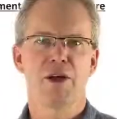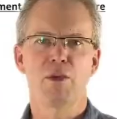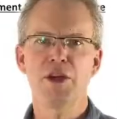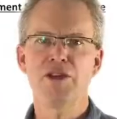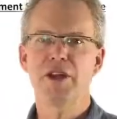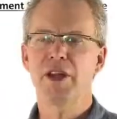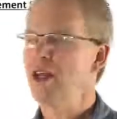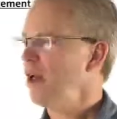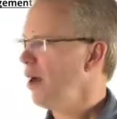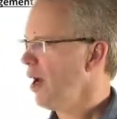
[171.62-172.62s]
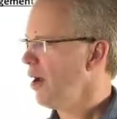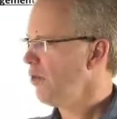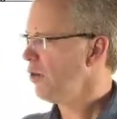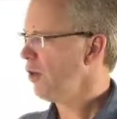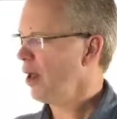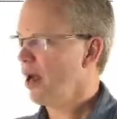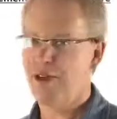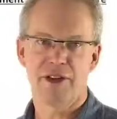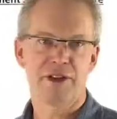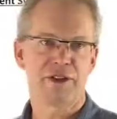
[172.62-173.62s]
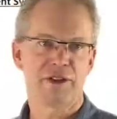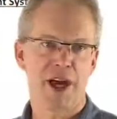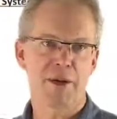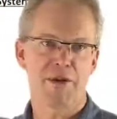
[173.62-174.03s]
Recently, I've utilized this type